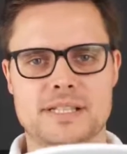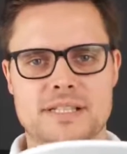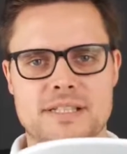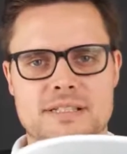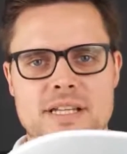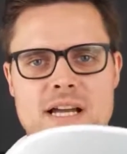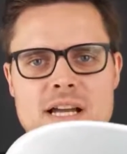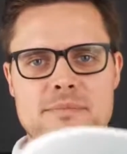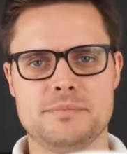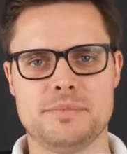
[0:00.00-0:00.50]
a
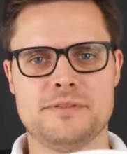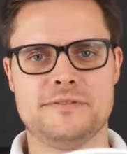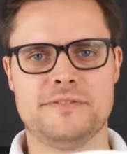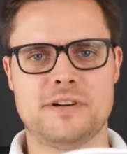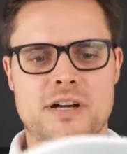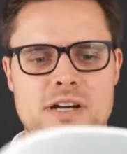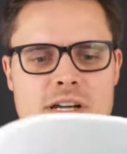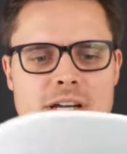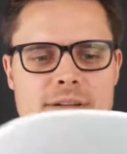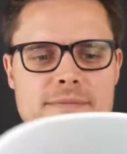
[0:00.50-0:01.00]
built-in
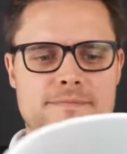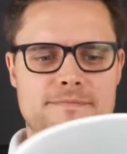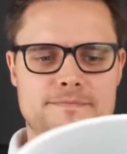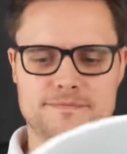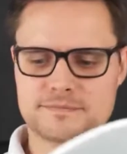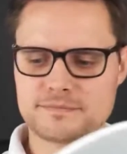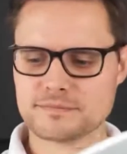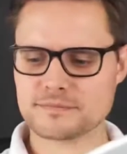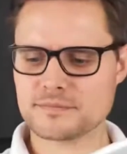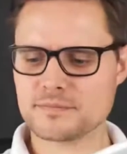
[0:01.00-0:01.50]

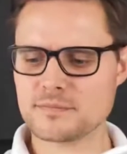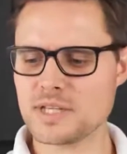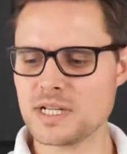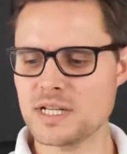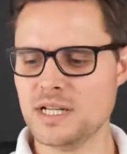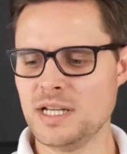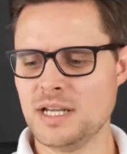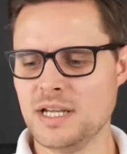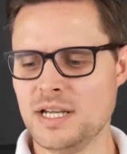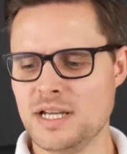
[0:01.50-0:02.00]
amplifier.
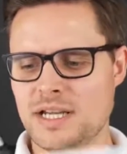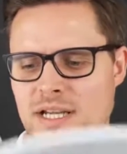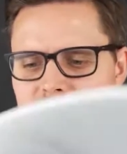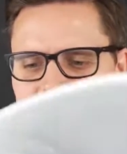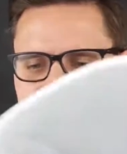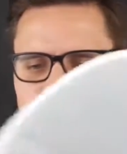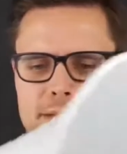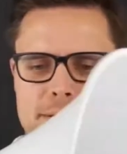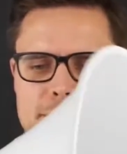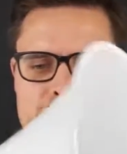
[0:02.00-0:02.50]

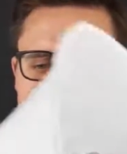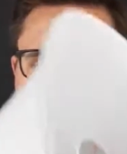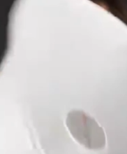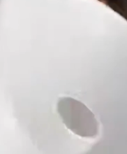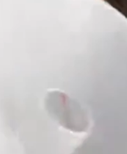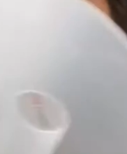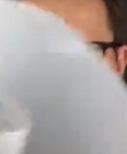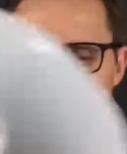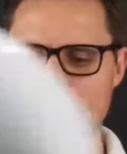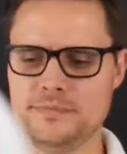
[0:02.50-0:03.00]

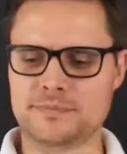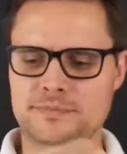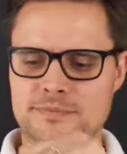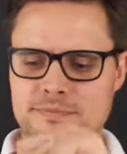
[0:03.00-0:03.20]
Um,